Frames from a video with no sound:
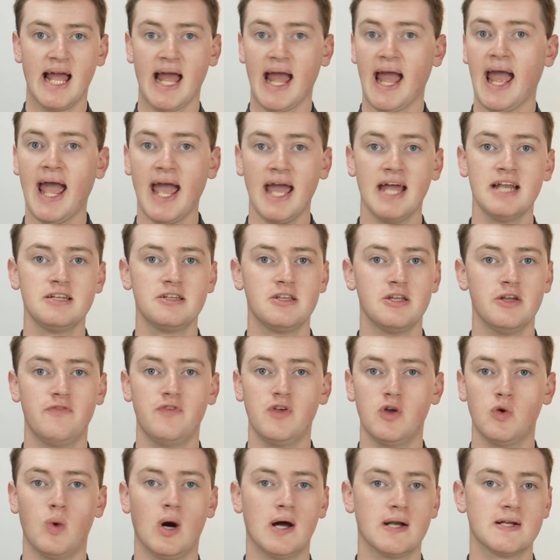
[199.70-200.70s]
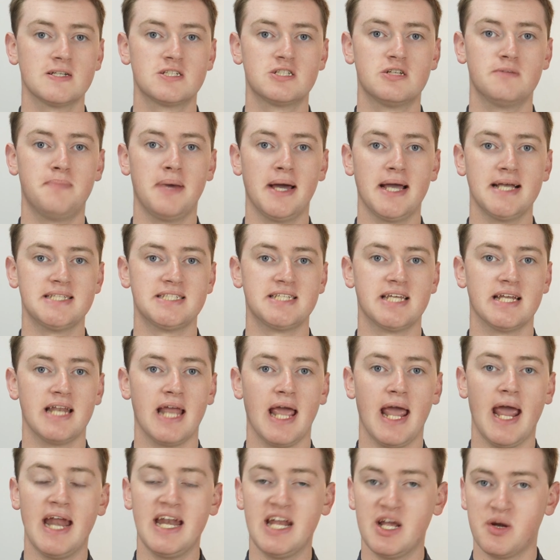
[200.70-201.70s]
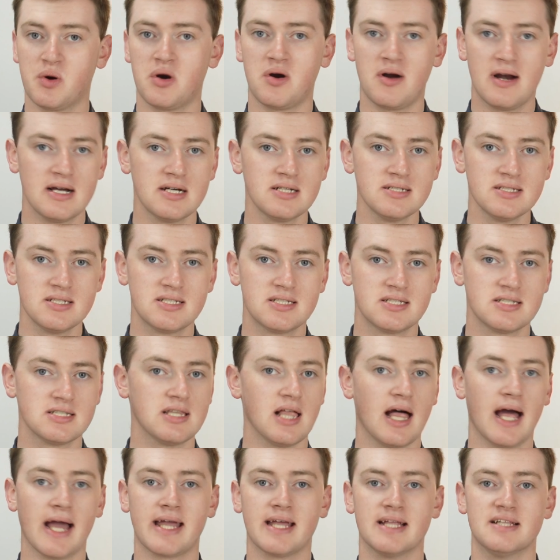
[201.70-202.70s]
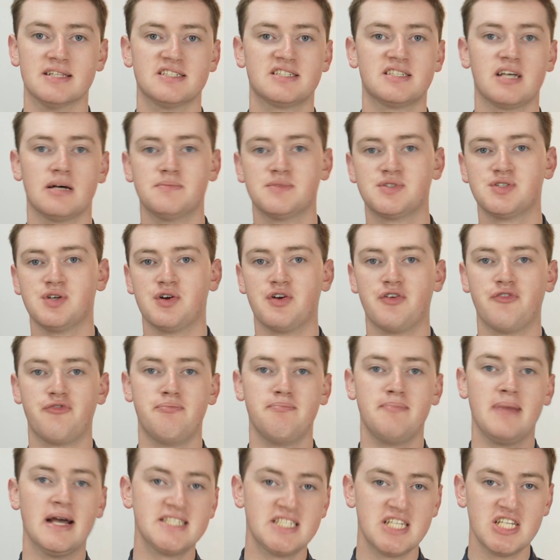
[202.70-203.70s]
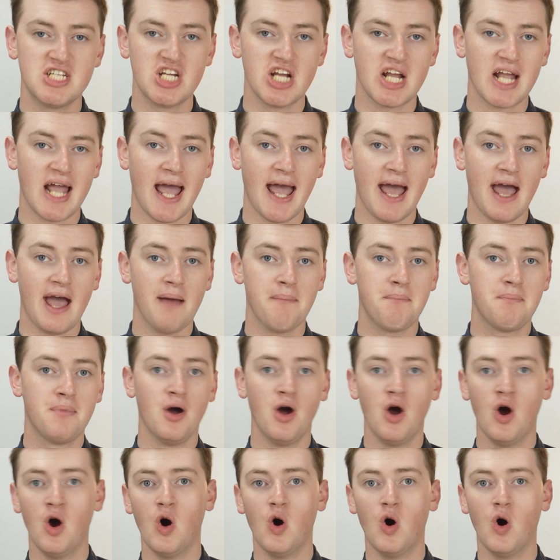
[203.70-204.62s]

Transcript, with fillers: And if you wanted to paste it anywhere else, like in some sort of messaging app